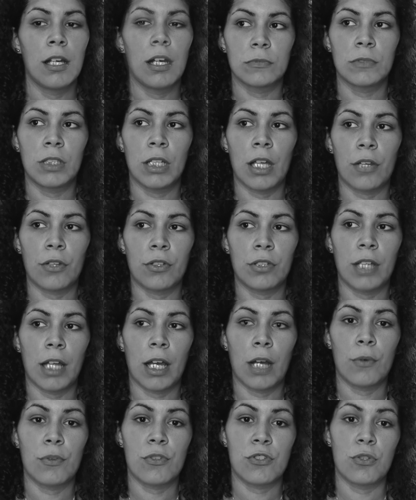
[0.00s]
The other
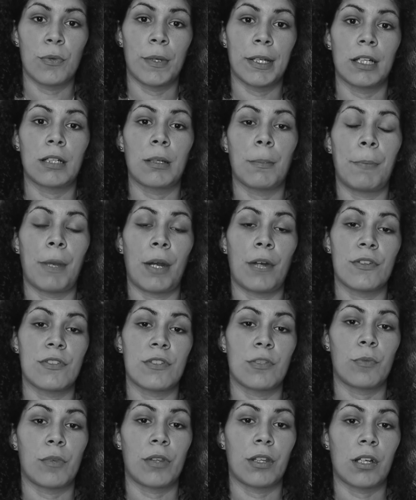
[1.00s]
day I was doing a
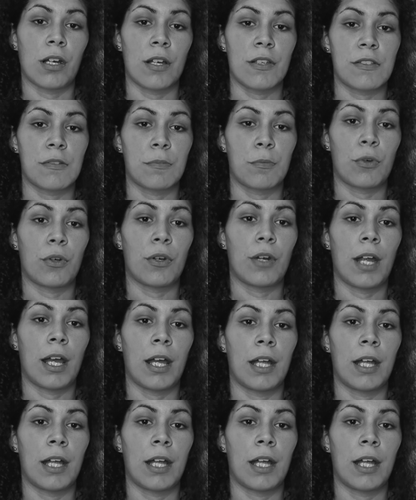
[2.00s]
comparison with a customer,